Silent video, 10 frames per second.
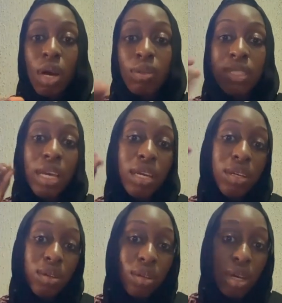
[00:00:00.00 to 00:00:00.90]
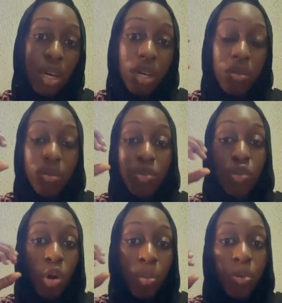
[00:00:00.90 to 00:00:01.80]
take
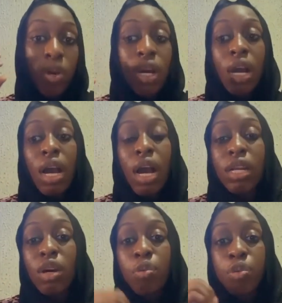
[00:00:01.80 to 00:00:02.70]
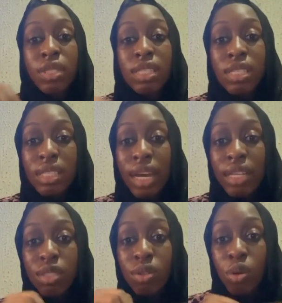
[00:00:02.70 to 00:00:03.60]
rub, and I'll put it
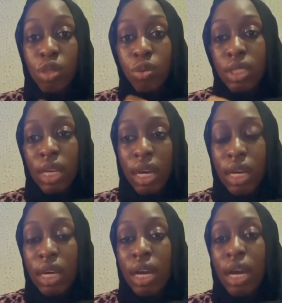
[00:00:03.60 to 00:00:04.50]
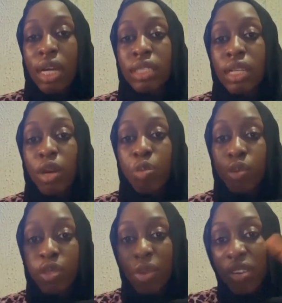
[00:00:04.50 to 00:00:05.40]
inside hot water, and then I'll
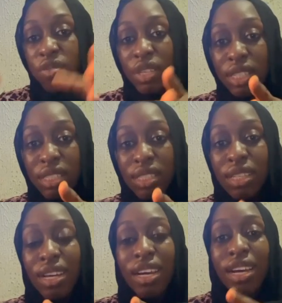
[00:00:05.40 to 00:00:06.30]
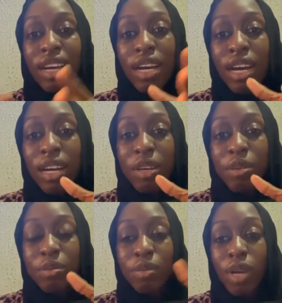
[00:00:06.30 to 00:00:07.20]
put my face,
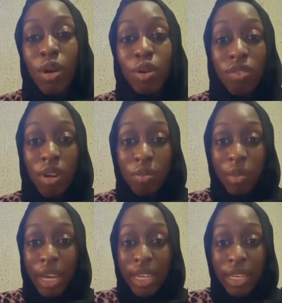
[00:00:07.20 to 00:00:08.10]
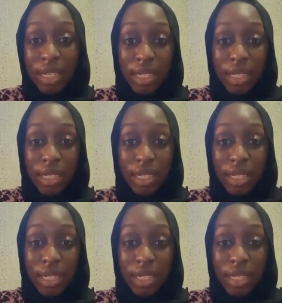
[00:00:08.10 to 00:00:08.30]
I'll cover my